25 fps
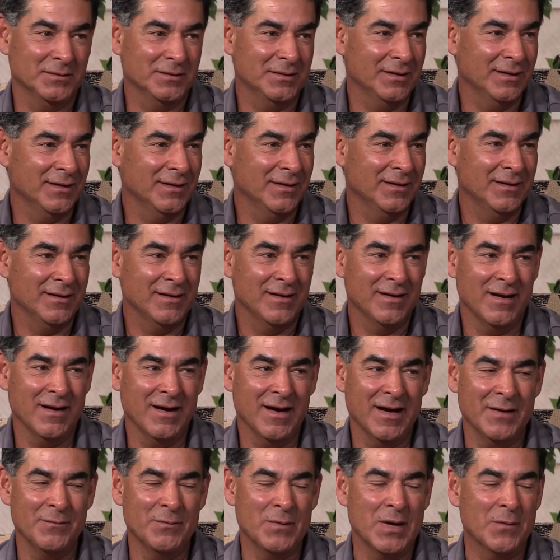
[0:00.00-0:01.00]
Yes.
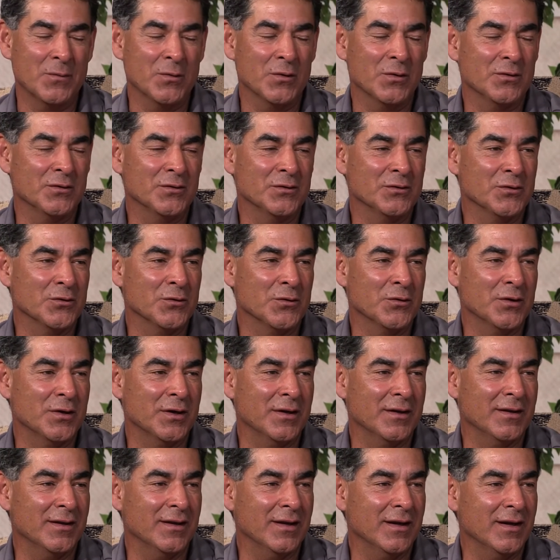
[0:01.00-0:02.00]
I remember
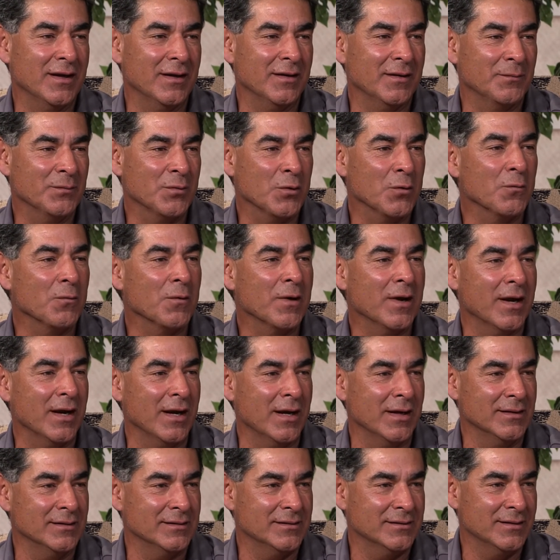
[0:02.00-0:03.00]
during the
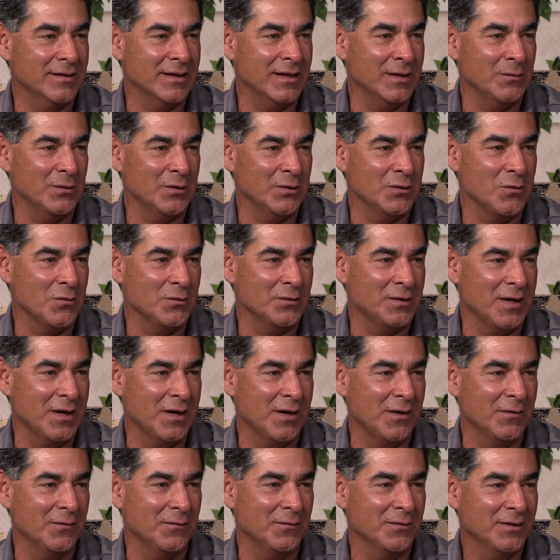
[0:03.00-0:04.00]
parades, he would go
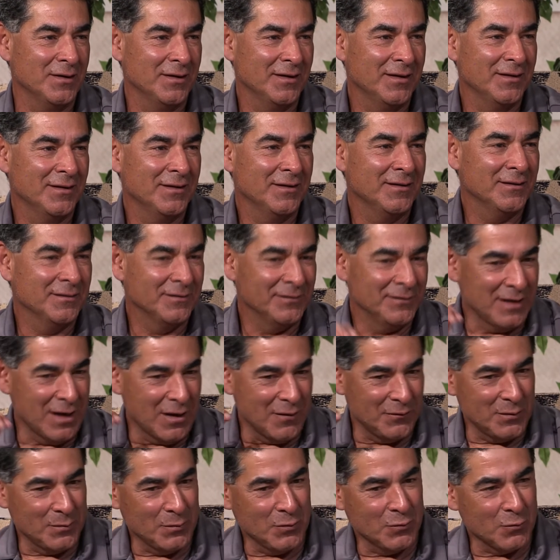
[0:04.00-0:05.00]
down
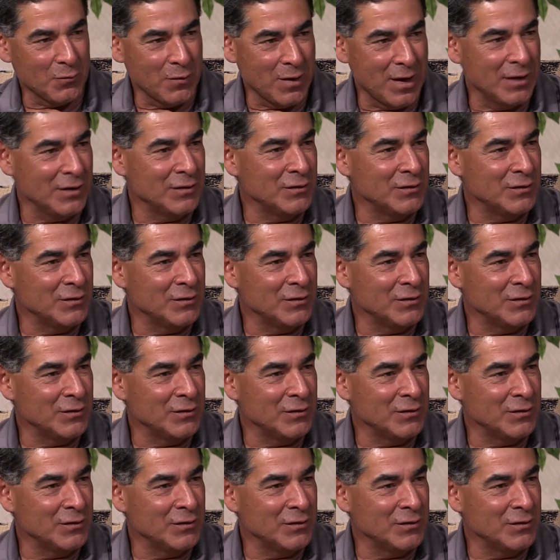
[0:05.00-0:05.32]
down the parade.